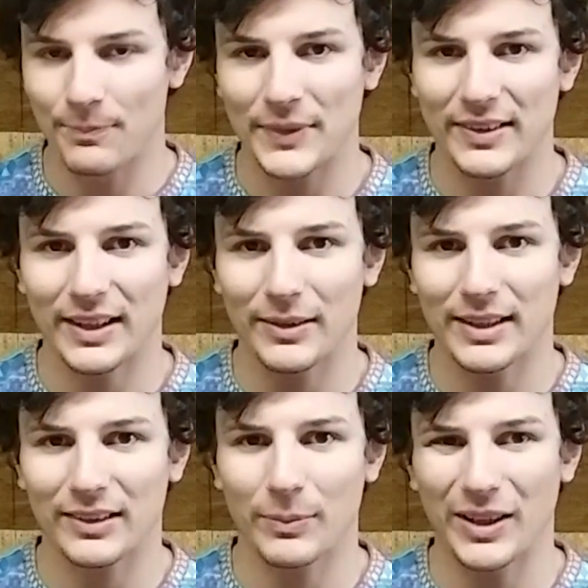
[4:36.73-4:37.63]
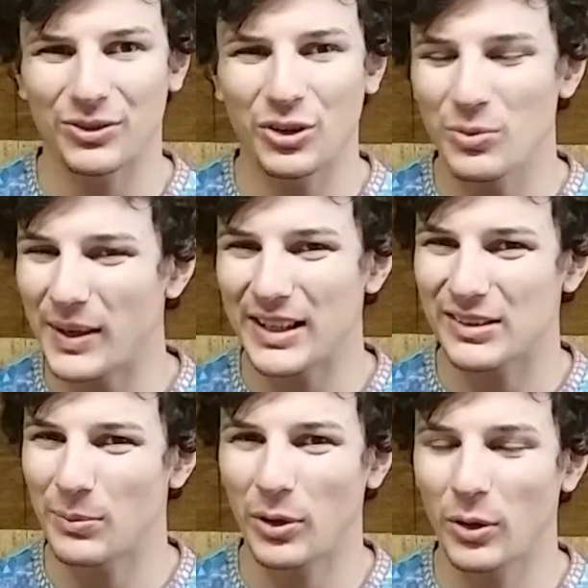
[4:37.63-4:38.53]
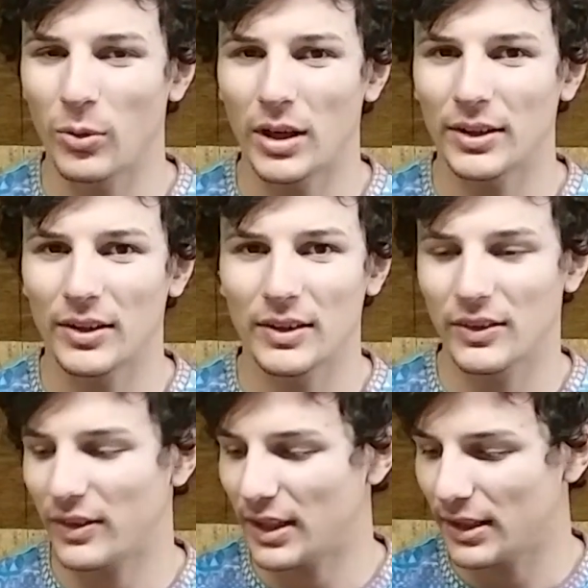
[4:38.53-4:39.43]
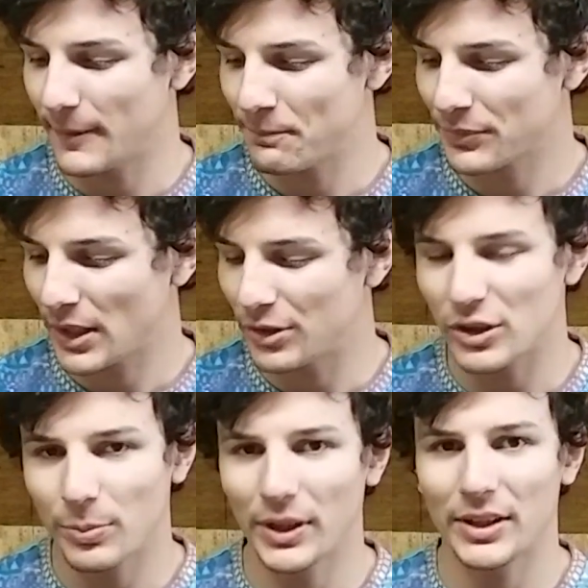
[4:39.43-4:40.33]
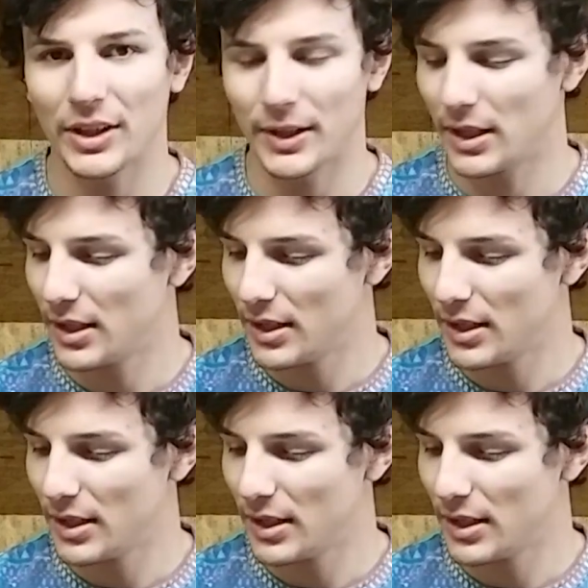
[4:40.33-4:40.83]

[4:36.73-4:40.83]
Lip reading: They say it takes about 2 minutes to boil water in this thing, which is pretty good.